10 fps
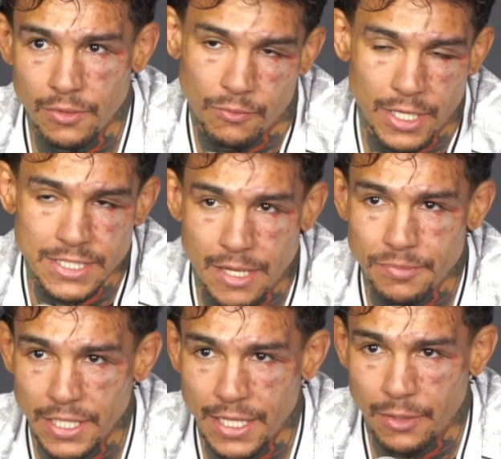
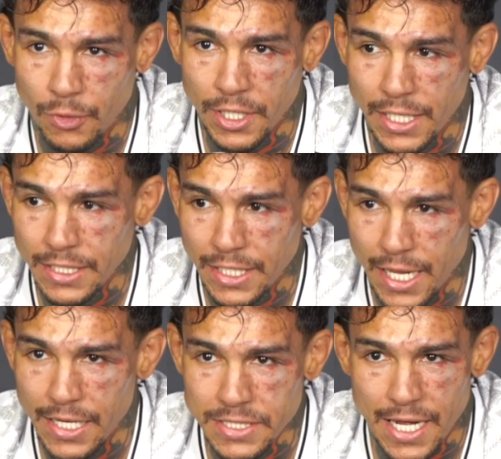accepting, like, we're going to get in the
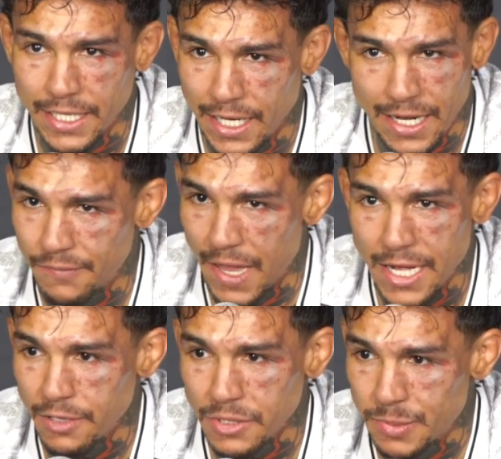cage and I can't have
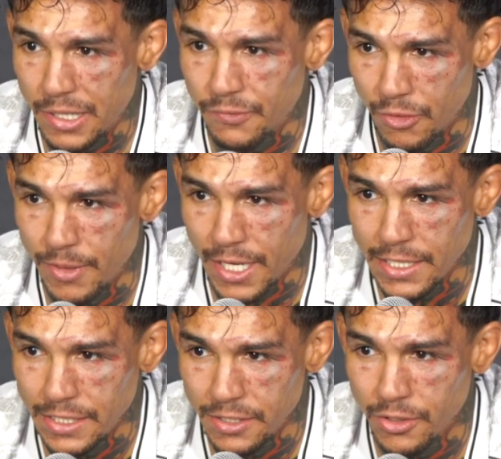any respect for him. Like, I
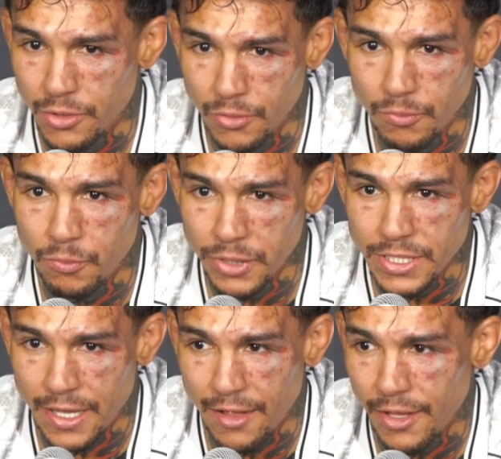need to go
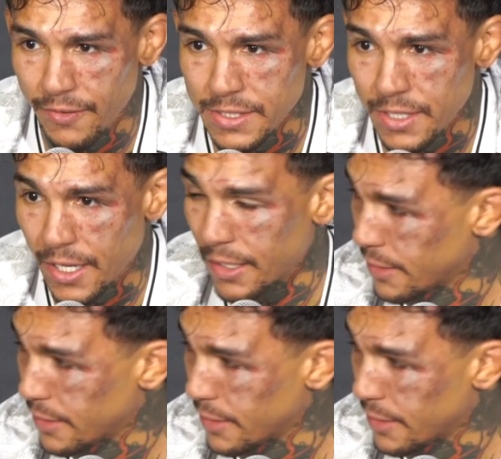beat the hell out of this guy.